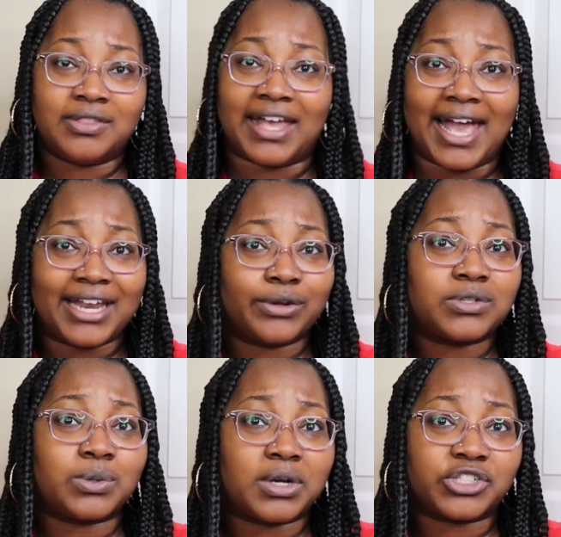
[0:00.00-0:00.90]
They had no
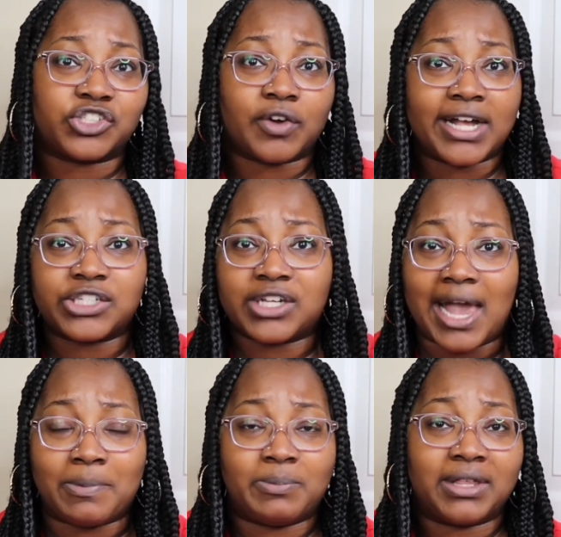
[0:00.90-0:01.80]
sort of stretch
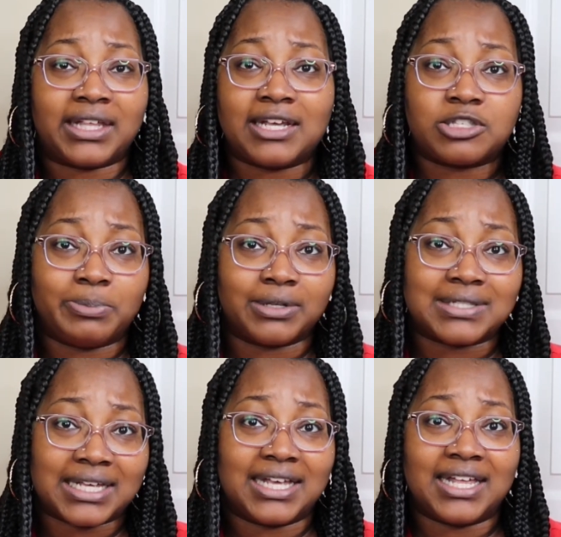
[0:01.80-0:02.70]
capabilities
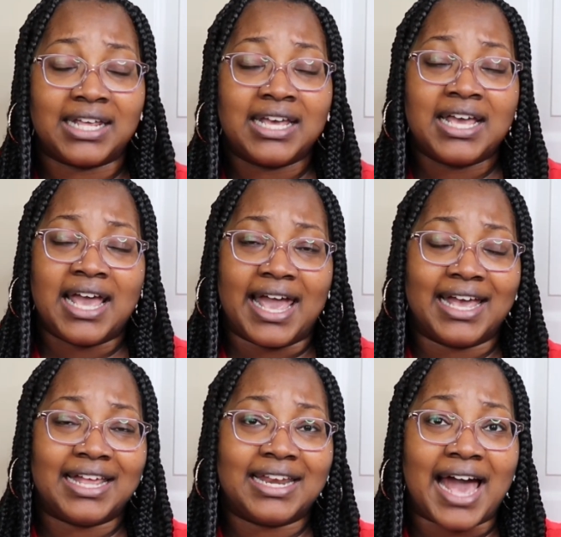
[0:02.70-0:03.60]
built in,
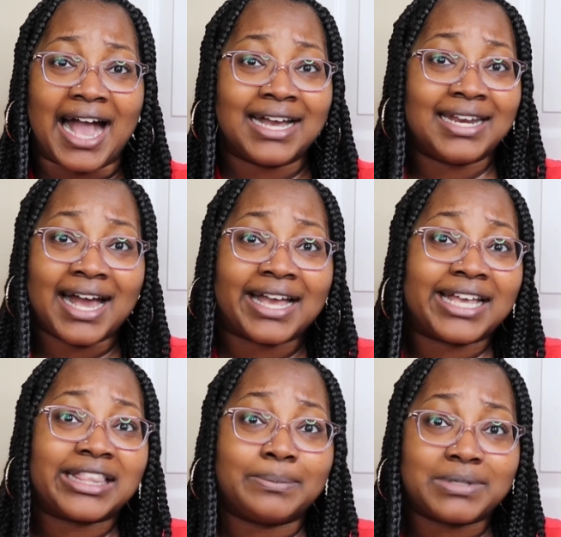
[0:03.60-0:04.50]
and I could not
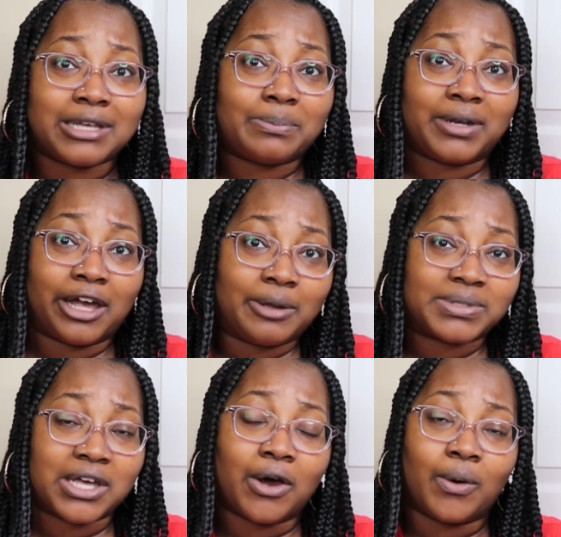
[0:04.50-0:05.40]
get them zipped up.
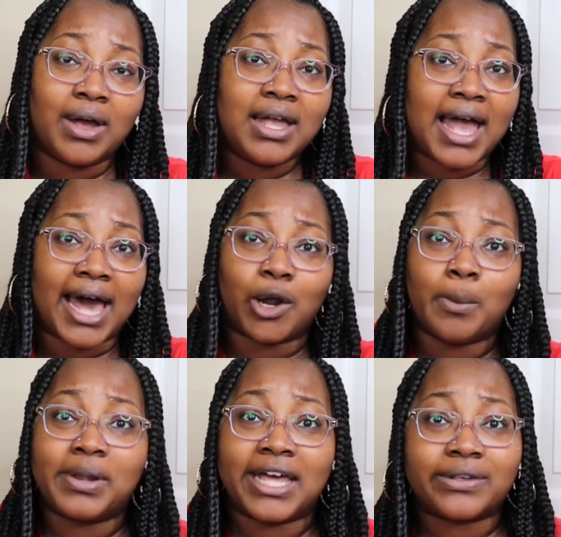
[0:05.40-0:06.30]
So I
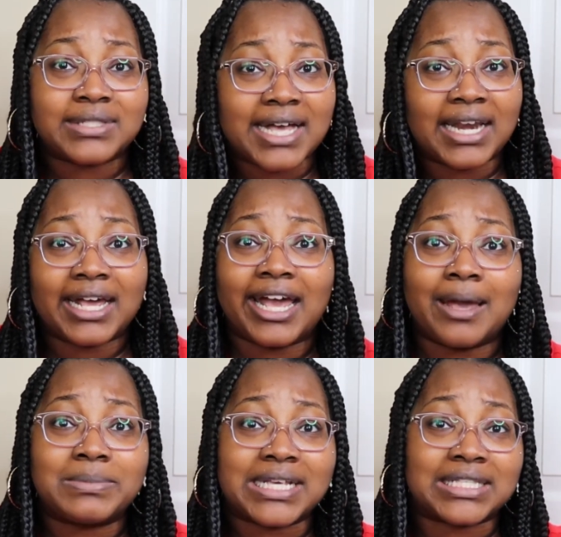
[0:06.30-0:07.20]
don't play those kind of
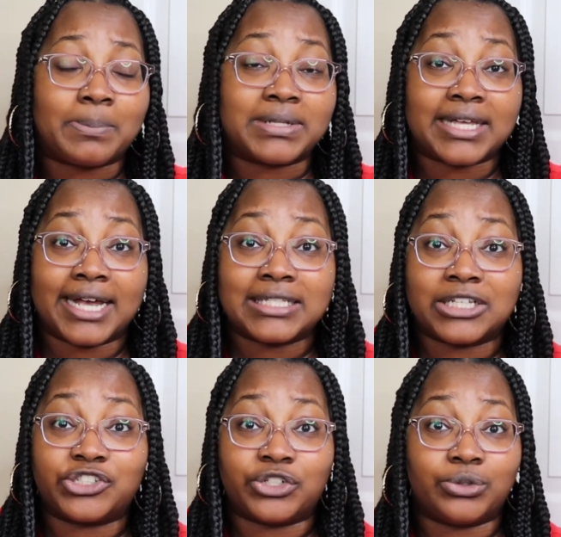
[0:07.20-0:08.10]
games as it pertains
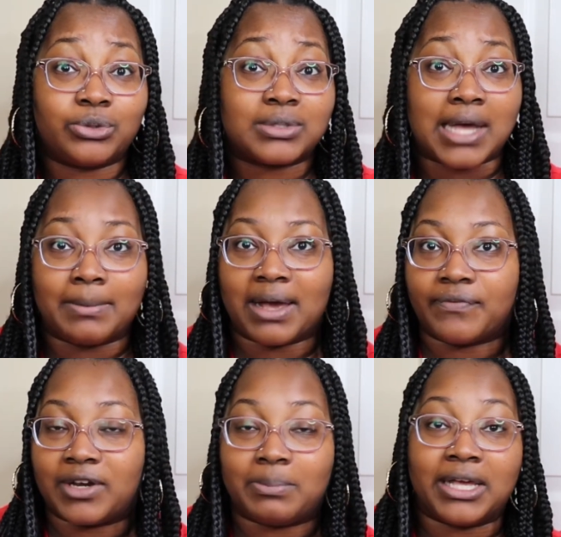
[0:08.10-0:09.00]
to shoes. I'm not
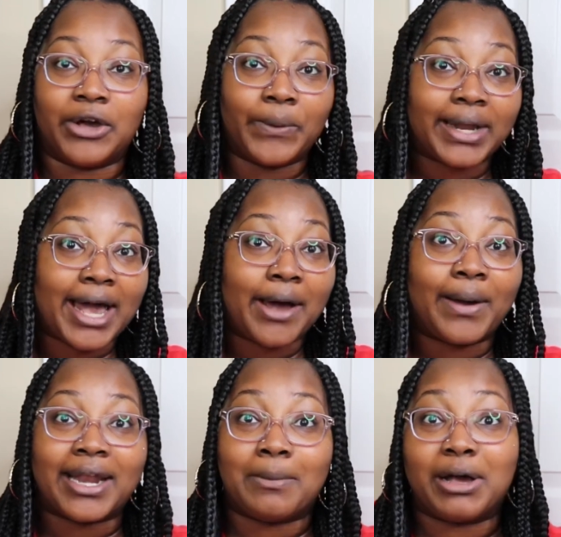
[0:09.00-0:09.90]
gonna be going
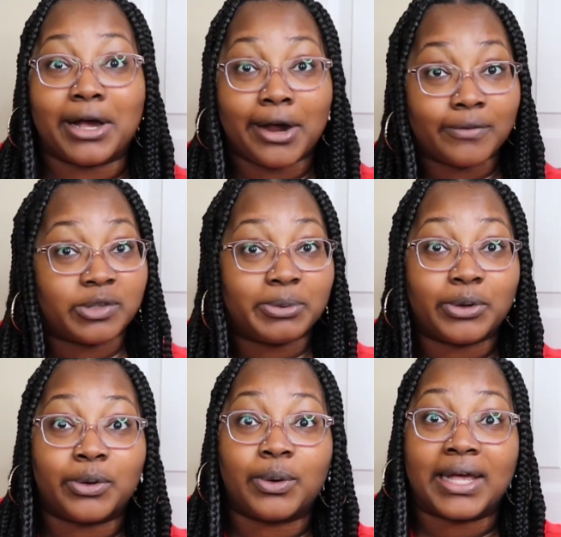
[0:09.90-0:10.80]
out and I'm
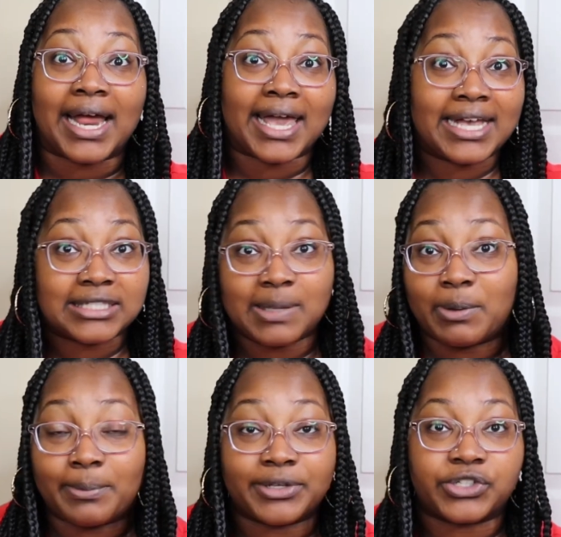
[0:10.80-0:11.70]
uncomfortable and I can't zip
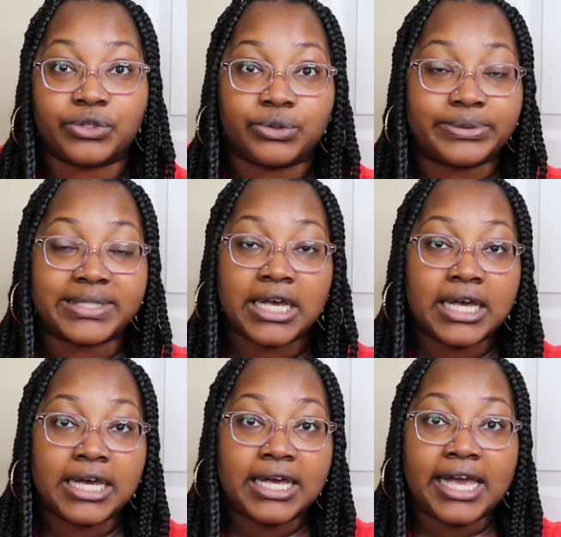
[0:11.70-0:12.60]
up my shoes.
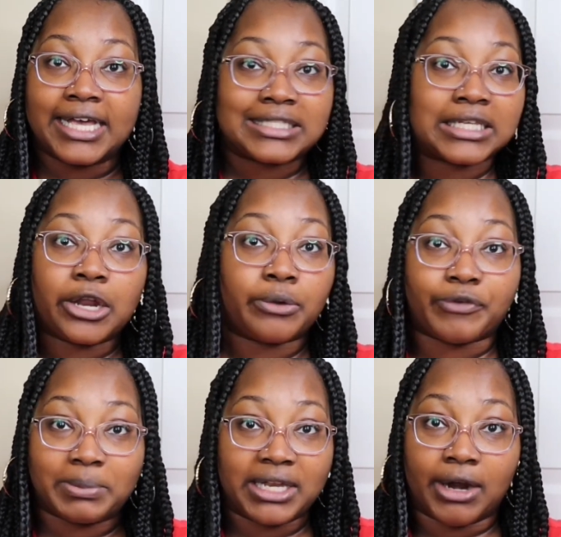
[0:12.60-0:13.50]
It's a no
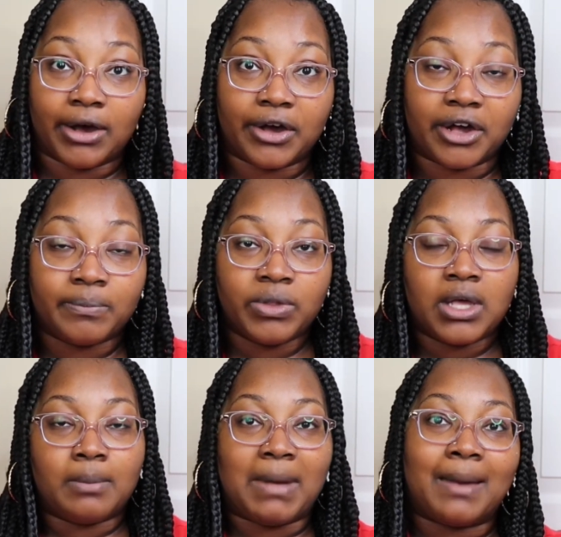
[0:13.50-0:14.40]
for me, dog.
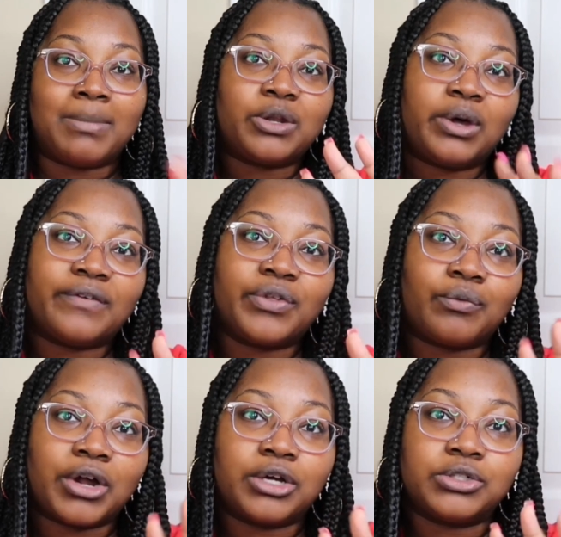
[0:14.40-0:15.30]
My middle of the
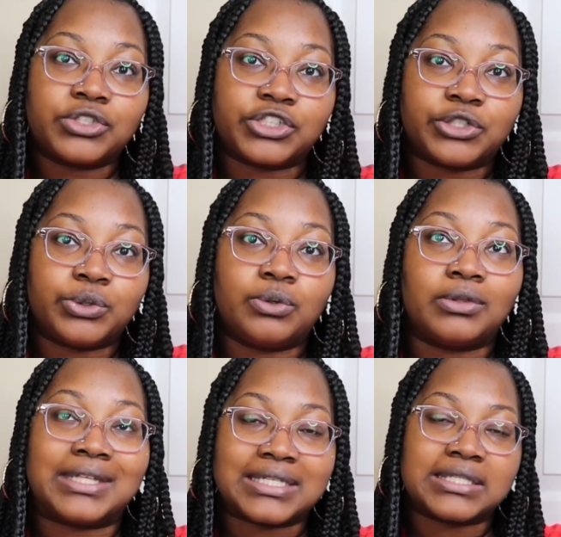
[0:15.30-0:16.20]
road
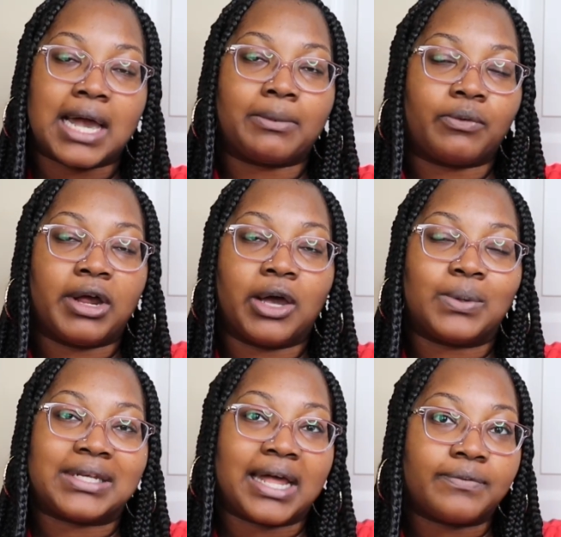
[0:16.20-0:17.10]
shoe this time around
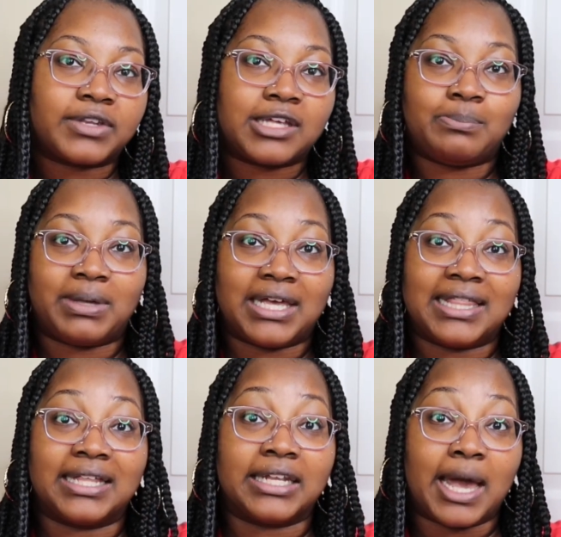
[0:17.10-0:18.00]
would definitely be
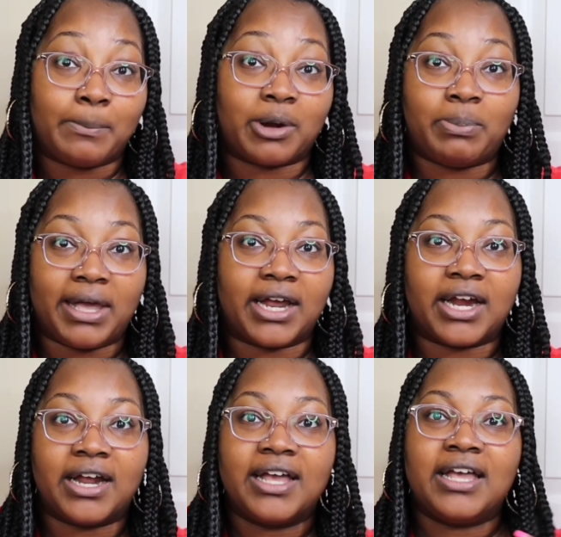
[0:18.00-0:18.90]
the leopard
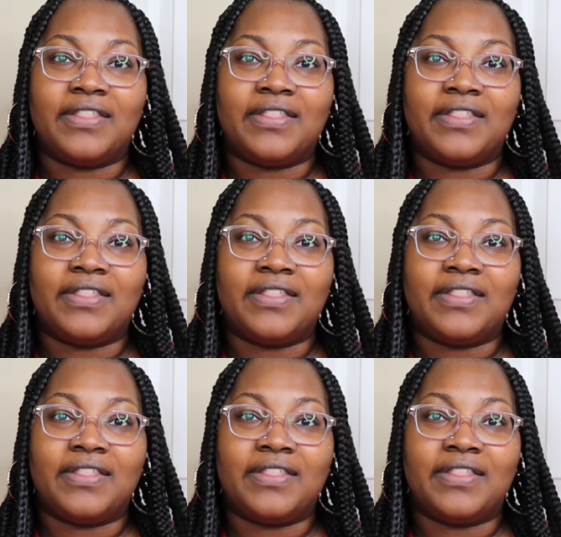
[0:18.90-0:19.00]
pair.